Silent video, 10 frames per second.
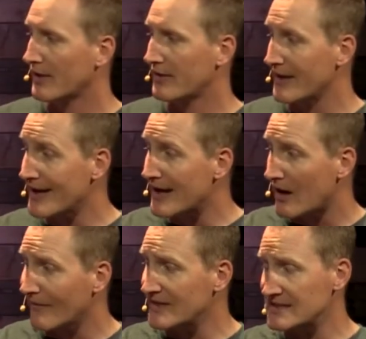They
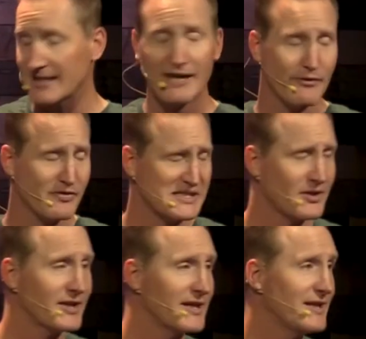obviously have a
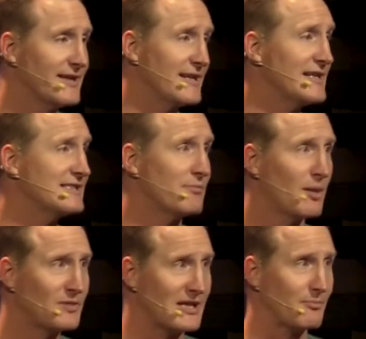facility that needs some
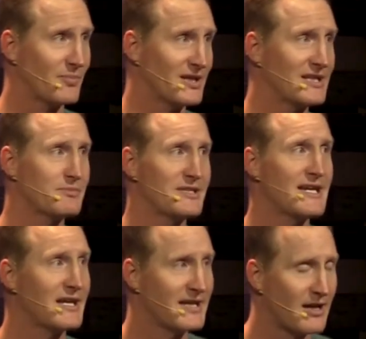upkeep. It needs to be
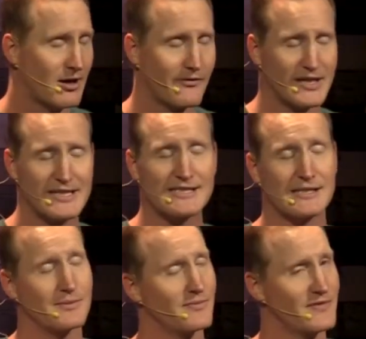taken care of. It needs
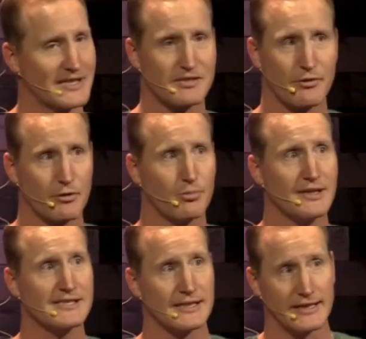some things to be
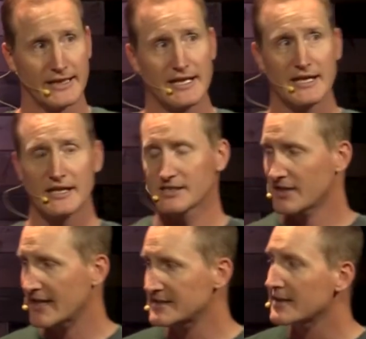replaced on it. So
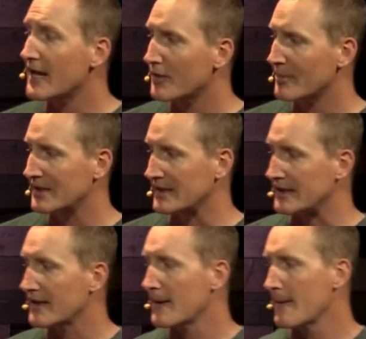that's another big
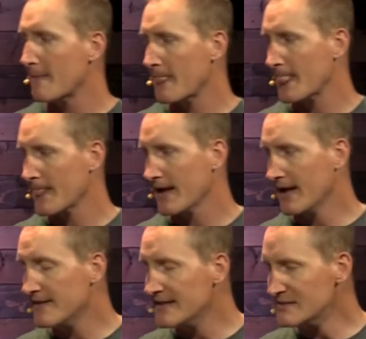need.
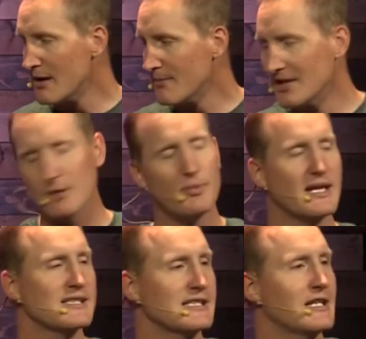And this might be the
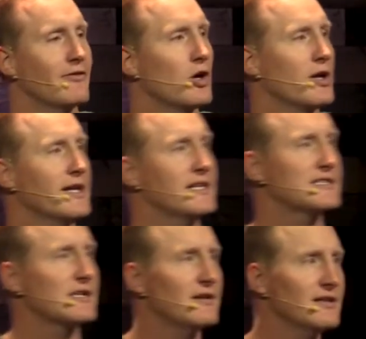biggest need of all, and it's